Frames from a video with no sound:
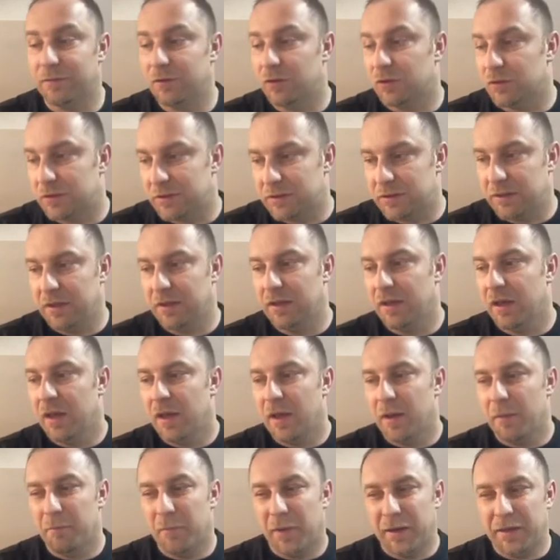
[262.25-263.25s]
You see,
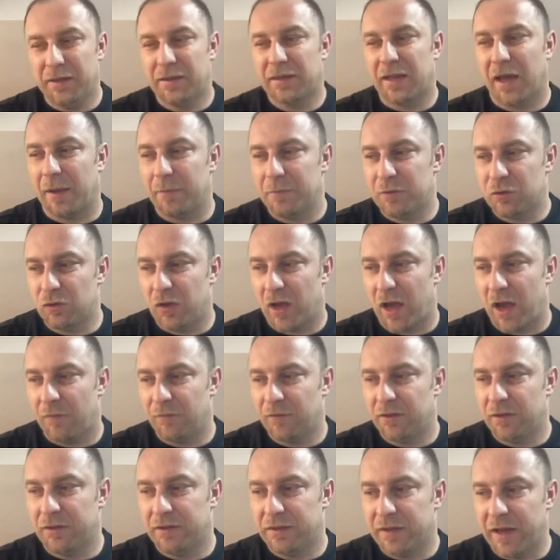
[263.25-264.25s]
many times you
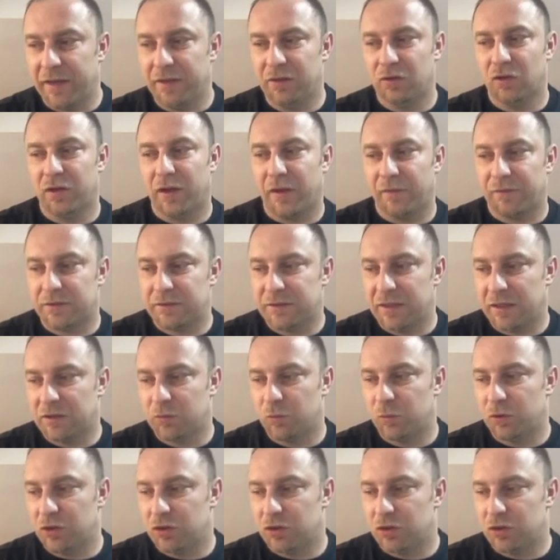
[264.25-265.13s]
have the knight on f six,